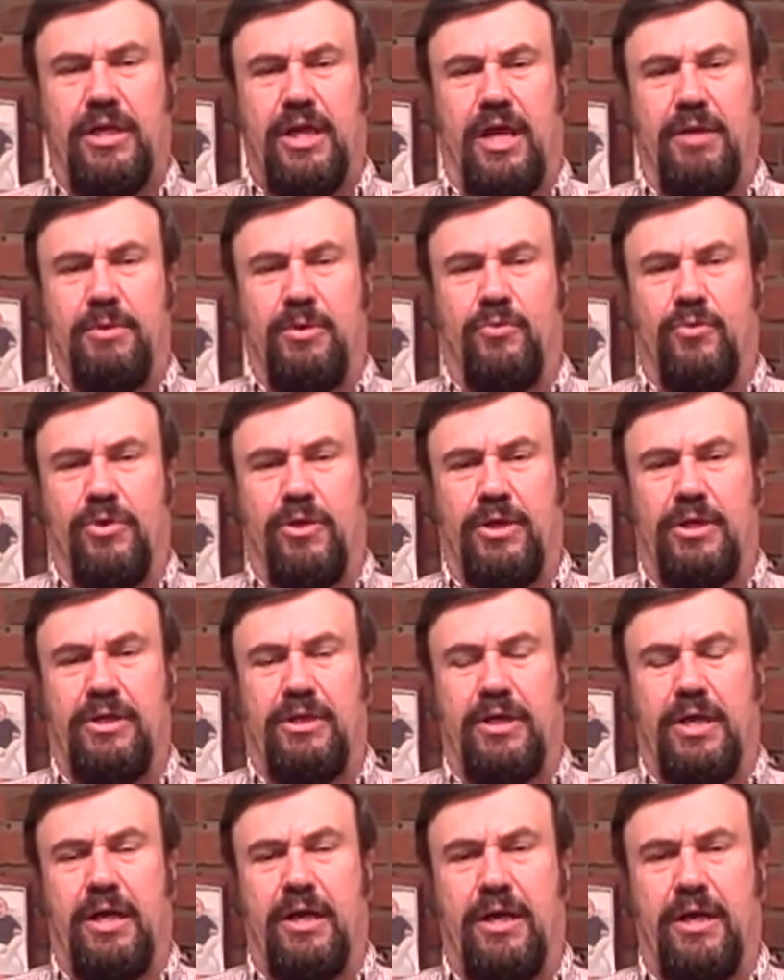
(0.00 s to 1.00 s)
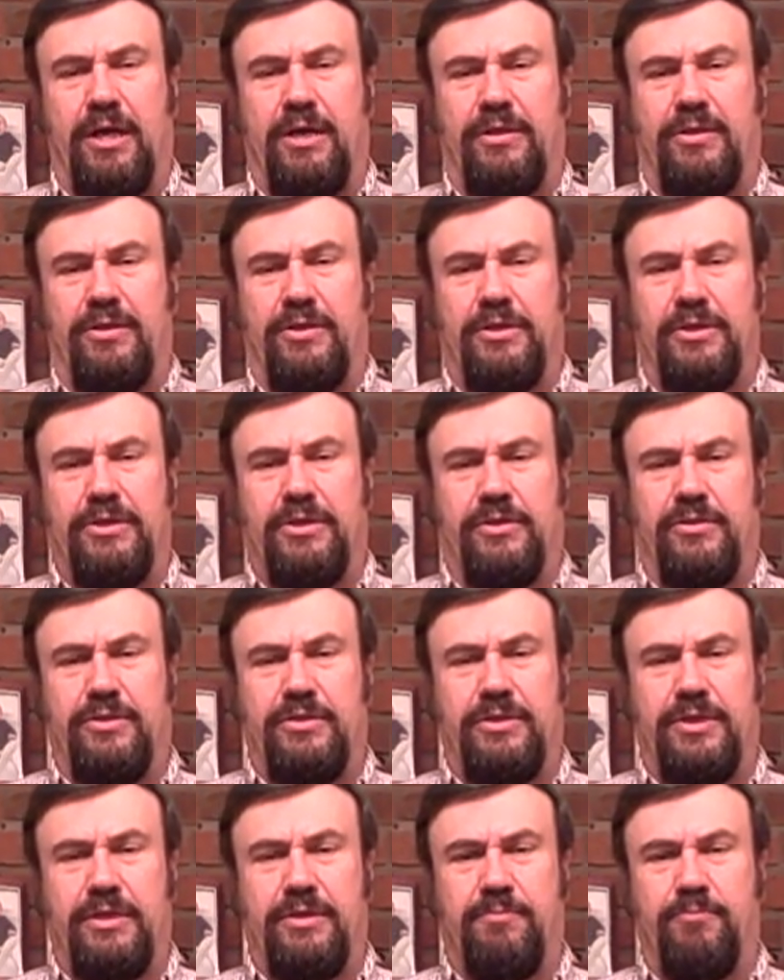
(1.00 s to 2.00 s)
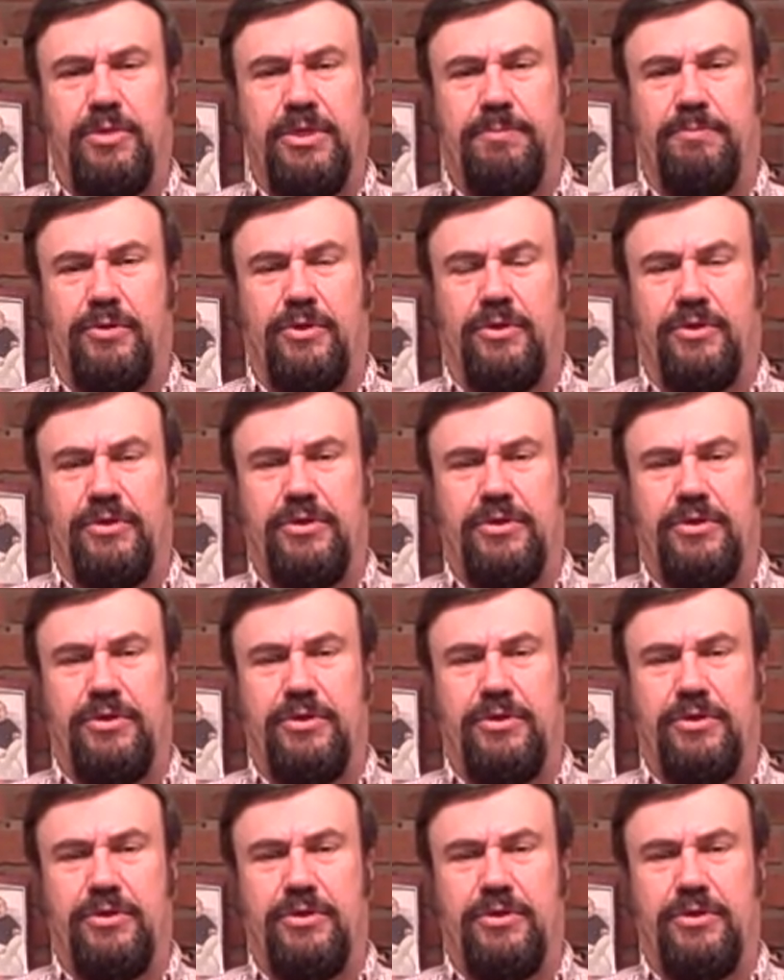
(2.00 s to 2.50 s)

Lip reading: I mean, working hard, you take people,